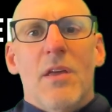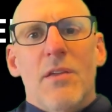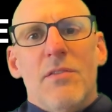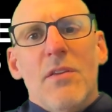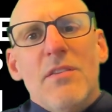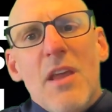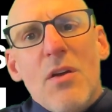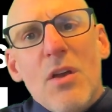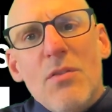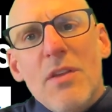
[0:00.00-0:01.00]
So let's now
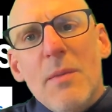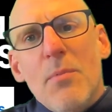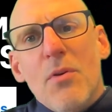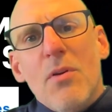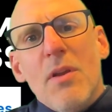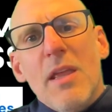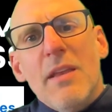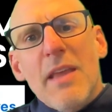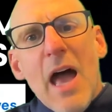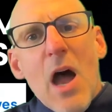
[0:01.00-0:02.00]
go deeper
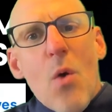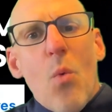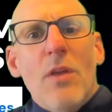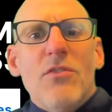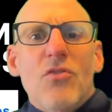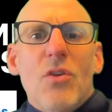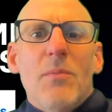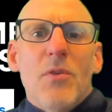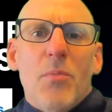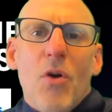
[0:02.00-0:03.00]
into how
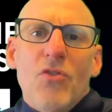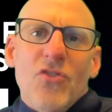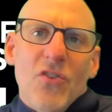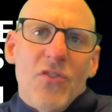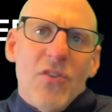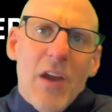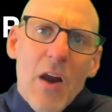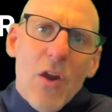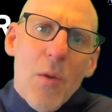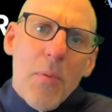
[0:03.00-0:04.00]
OneStream's approach to
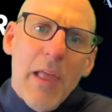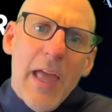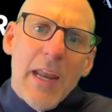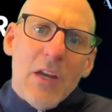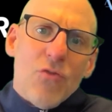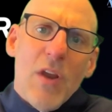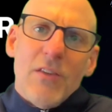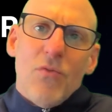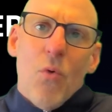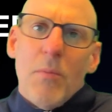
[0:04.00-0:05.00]
scenario planning
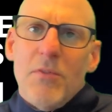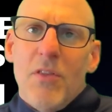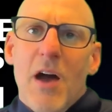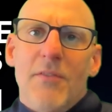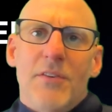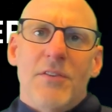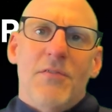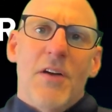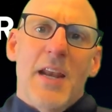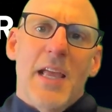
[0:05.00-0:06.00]
transforms the Office of
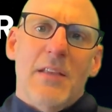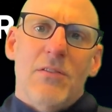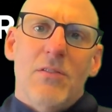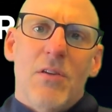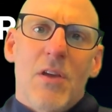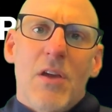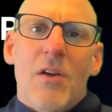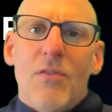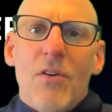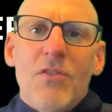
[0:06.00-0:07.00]
Finance.
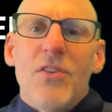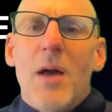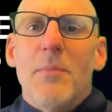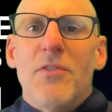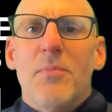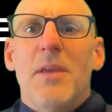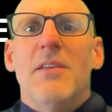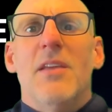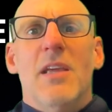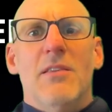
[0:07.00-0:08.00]
First up,
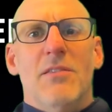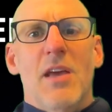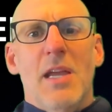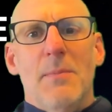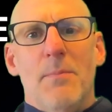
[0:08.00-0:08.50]
speed to insight.